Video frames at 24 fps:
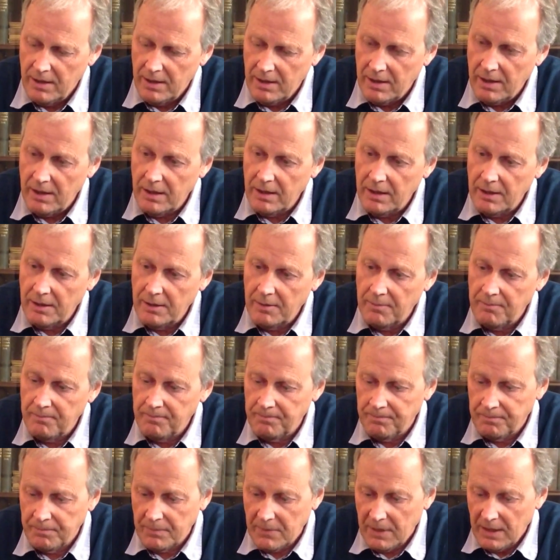
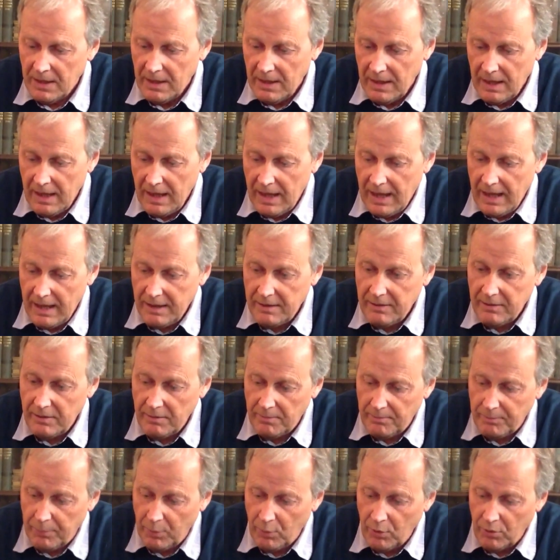and the
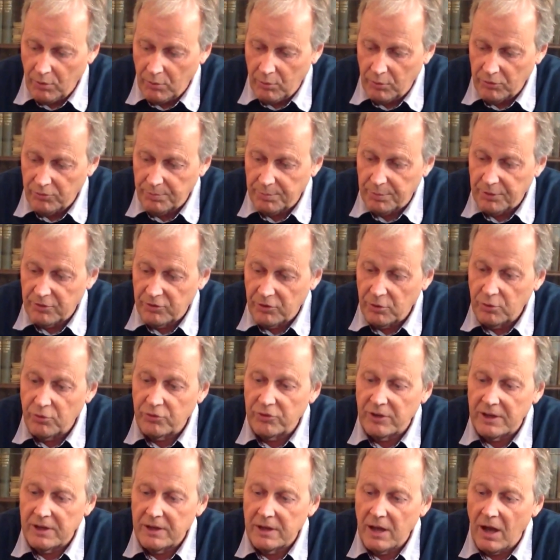book was produced
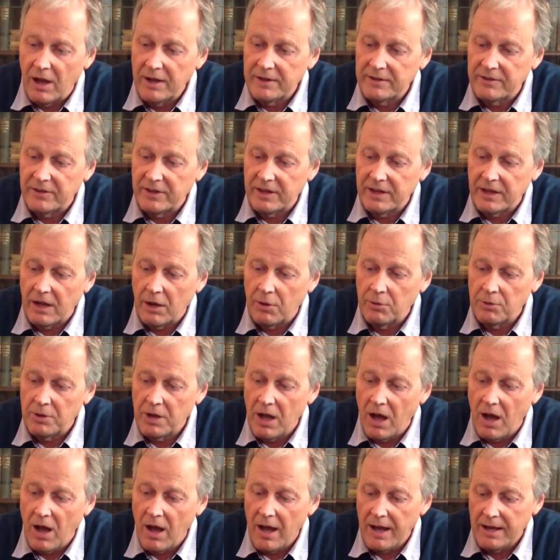in
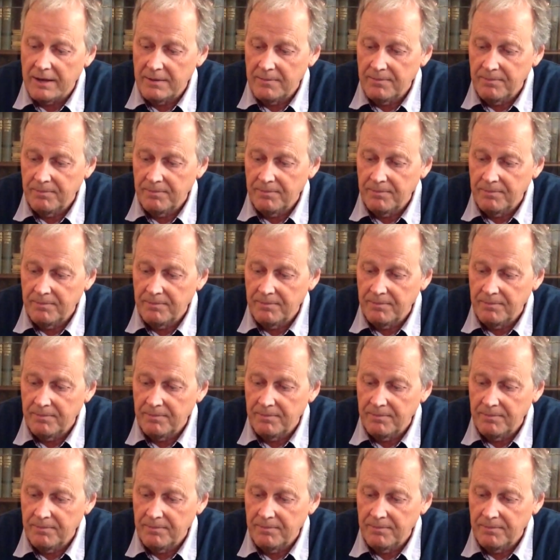1909.